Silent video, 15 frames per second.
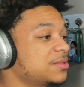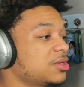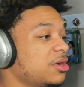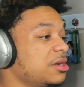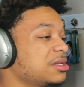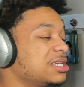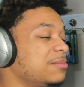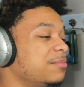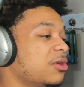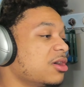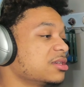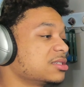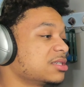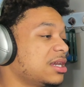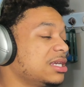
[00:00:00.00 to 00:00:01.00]
sorry to keep
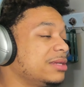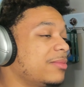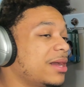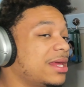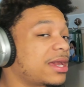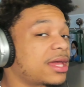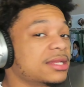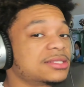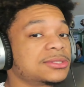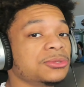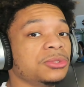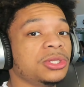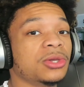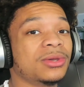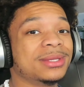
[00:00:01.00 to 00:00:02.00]
pausing. Anybody that got a
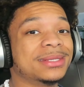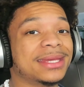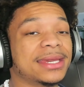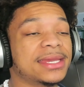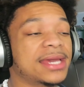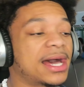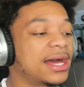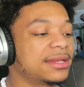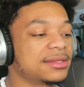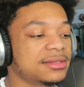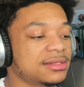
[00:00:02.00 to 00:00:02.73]
studio in their yacht